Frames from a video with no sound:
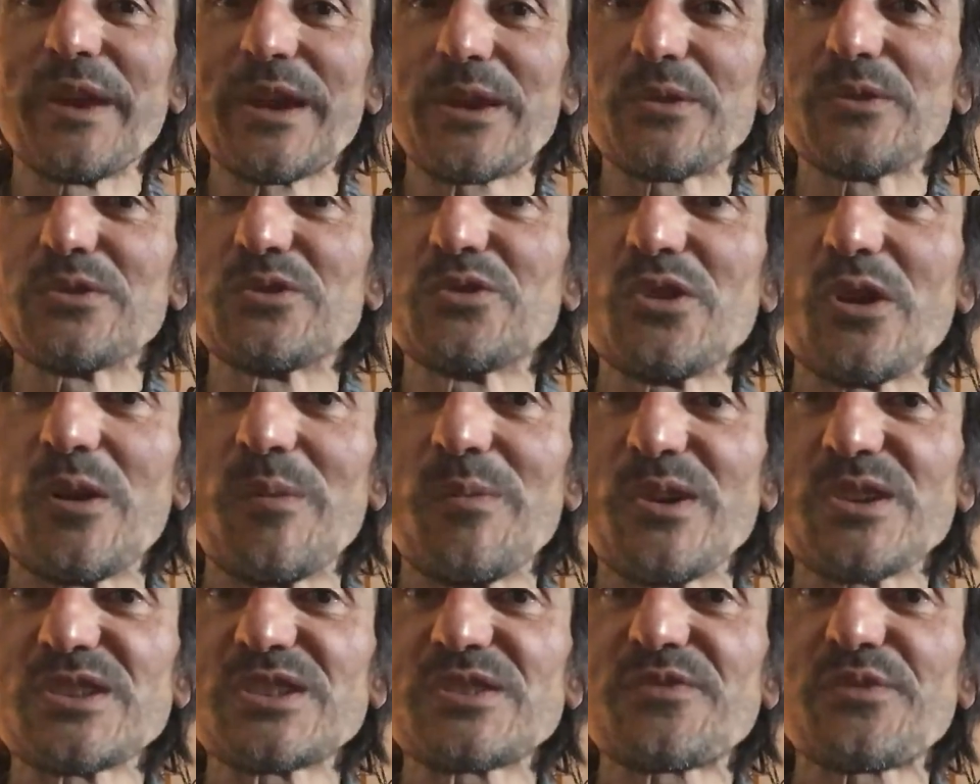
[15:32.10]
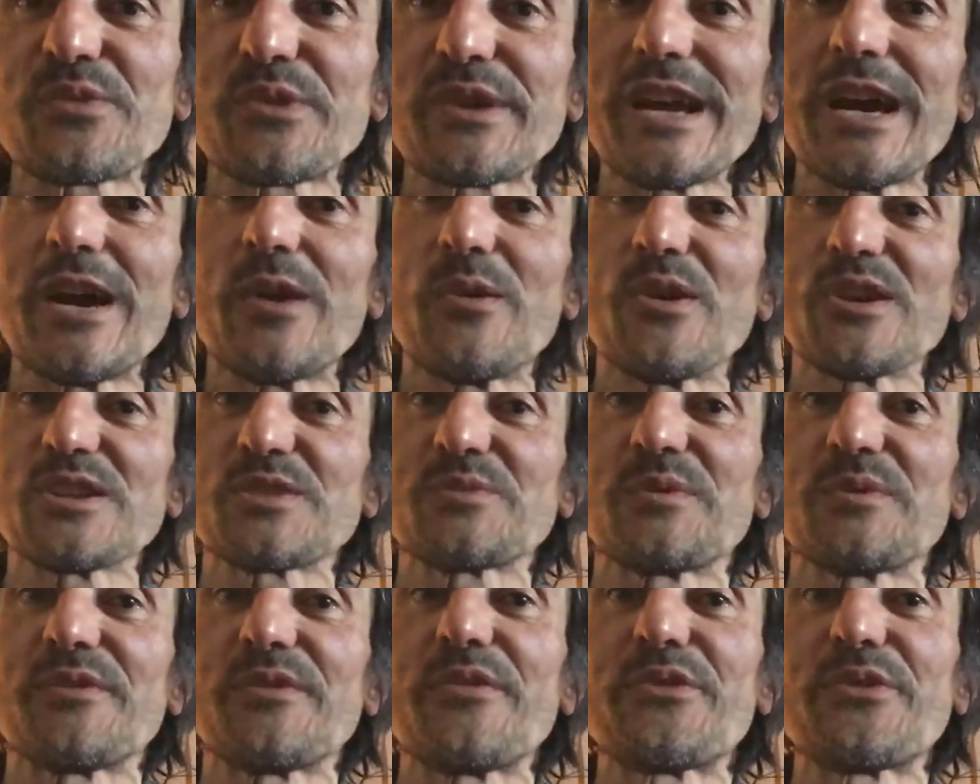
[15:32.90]
do almost 3 hours
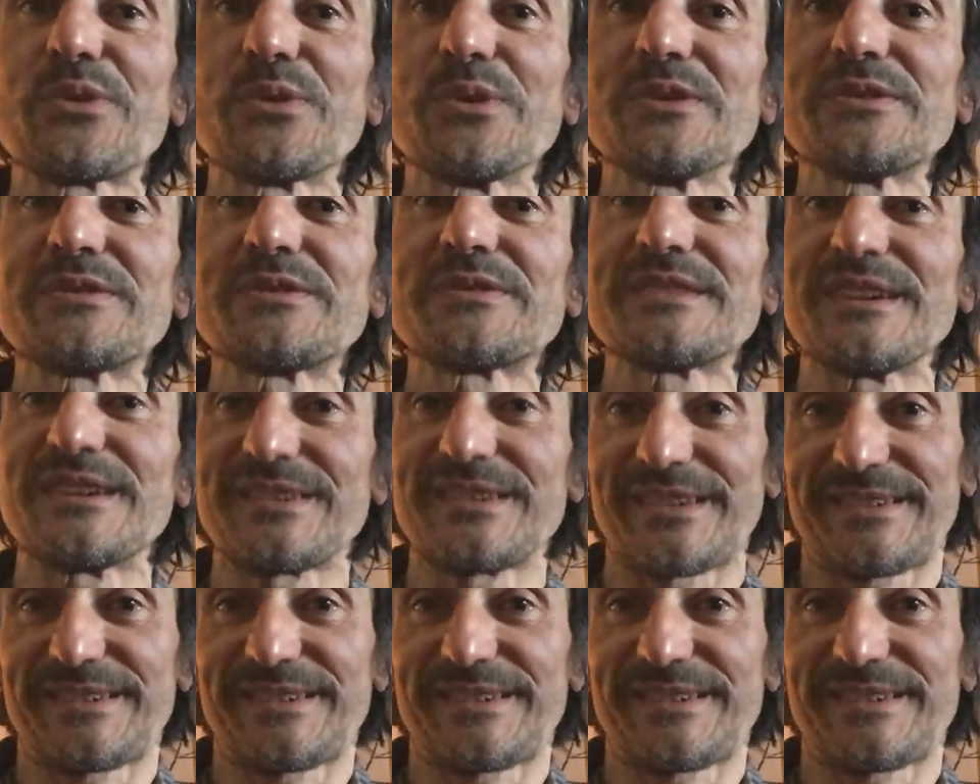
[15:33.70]
with a fuel tank.